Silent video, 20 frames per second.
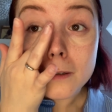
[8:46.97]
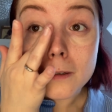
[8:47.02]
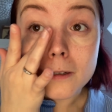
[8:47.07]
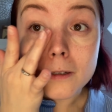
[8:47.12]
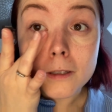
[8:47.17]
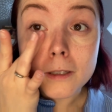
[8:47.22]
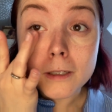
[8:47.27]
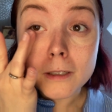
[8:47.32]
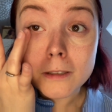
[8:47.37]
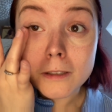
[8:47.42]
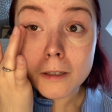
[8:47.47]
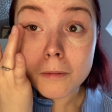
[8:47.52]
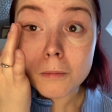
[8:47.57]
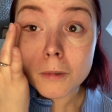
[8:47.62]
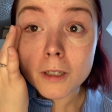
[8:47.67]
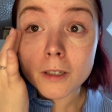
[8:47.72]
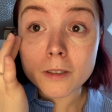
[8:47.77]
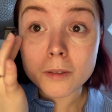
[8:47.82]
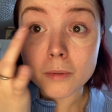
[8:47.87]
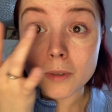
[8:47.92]
I think
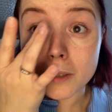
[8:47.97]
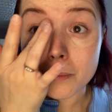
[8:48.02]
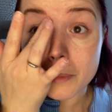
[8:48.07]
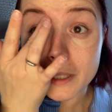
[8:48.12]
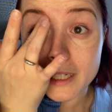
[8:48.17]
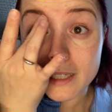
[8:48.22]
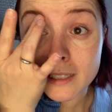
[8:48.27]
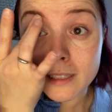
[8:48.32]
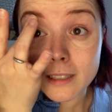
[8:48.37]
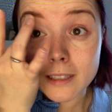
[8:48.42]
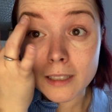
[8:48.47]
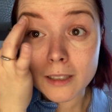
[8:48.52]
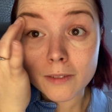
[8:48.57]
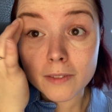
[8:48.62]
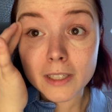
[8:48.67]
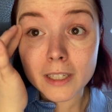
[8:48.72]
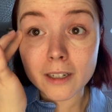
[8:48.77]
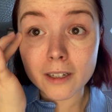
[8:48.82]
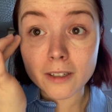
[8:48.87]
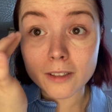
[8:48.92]
sometimes when I make these
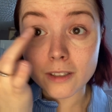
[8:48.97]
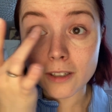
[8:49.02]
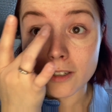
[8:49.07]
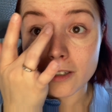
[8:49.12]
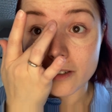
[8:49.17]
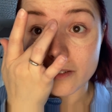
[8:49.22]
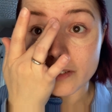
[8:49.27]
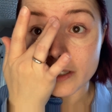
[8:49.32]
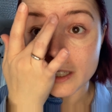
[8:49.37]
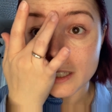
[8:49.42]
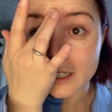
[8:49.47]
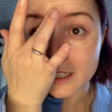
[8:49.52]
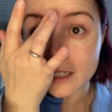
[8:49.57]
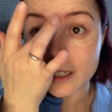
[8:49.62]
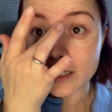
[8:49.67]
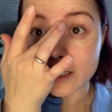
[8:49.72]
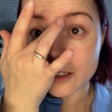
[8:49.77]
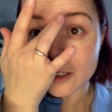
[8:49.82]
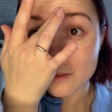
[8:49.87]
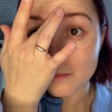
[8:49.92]
videos, I overthink
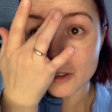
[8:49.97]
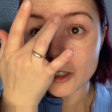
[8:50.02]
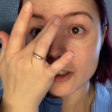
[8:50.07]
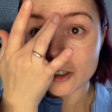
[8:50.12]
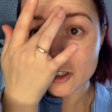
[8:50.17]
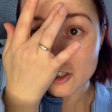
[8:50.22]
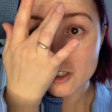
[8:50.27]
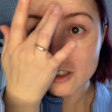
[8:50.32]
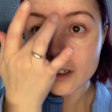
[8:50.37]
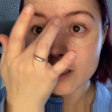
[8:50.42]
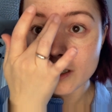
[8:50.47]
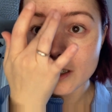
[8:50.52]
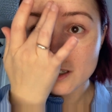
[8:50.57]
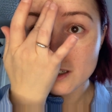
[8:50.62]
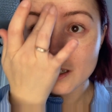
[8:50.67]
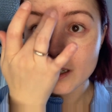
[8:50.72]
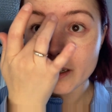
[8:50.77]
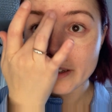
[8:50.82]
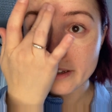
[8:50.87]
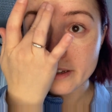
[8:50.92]
it too much,
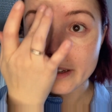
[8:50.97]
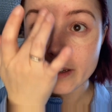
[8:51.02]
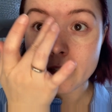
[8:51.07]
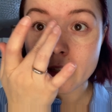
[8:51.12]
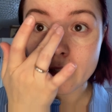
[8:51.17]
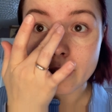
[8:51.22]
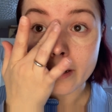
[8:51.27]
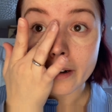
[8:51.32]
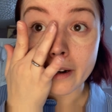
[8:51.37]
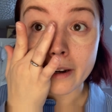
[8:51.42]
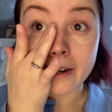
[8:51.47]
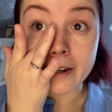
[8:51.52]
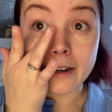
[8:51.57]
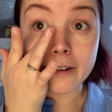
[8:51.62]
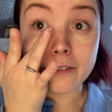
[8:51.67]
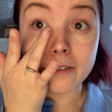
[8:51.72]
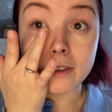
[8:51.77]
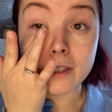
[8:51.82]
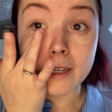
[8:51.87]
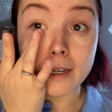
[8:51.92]
like
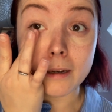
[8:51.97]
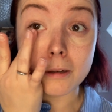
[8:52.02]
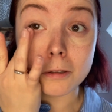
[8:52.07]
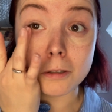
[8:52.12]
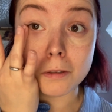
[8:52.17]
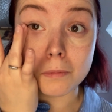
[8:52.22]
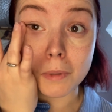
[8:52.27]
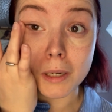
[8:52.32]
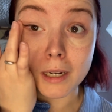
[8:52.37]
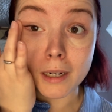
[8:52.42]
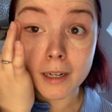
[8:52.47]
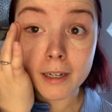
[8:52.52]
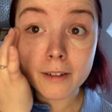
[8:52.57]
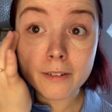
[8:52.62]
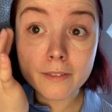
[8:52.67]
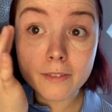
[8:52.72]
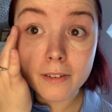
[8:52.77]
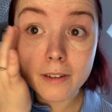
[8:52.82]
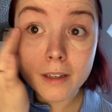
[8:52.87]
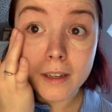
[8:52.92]
everything else in my
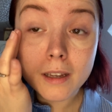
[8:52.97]
life.